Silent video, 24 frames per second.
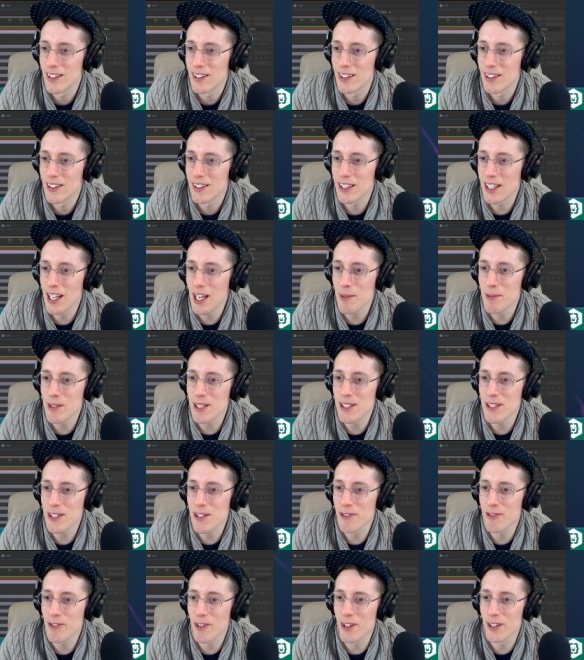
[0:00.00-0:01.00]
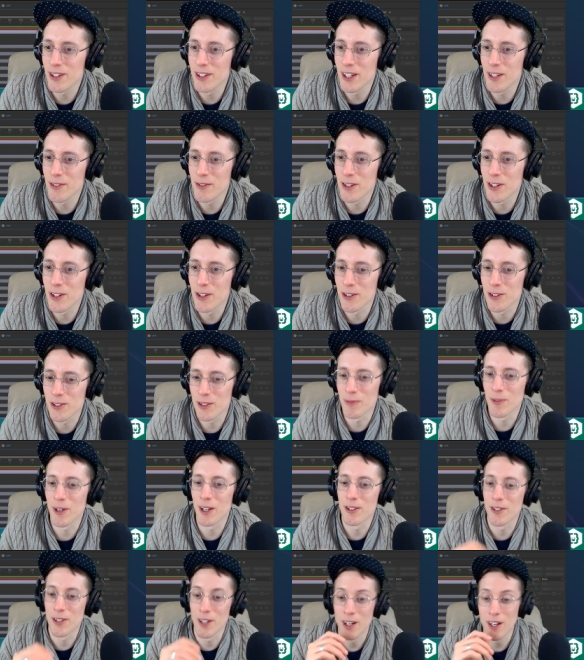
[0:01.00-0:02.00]
The game's easy to fall in love with, though, so I'm not
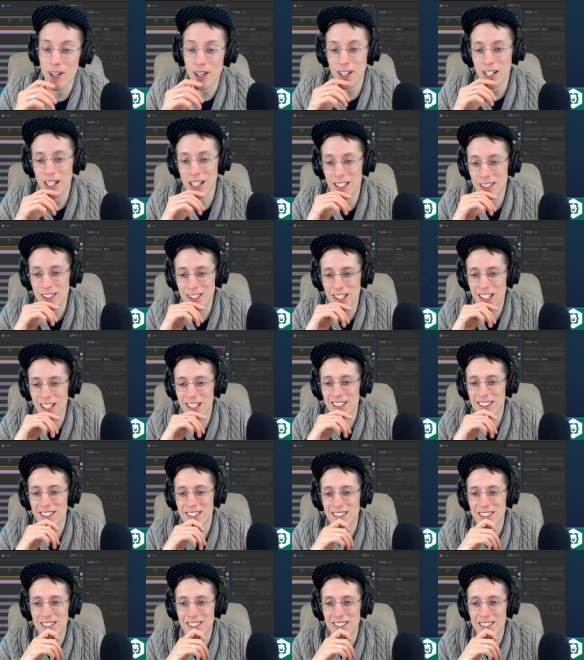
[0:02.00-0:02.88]
doing it. Oh, that's good.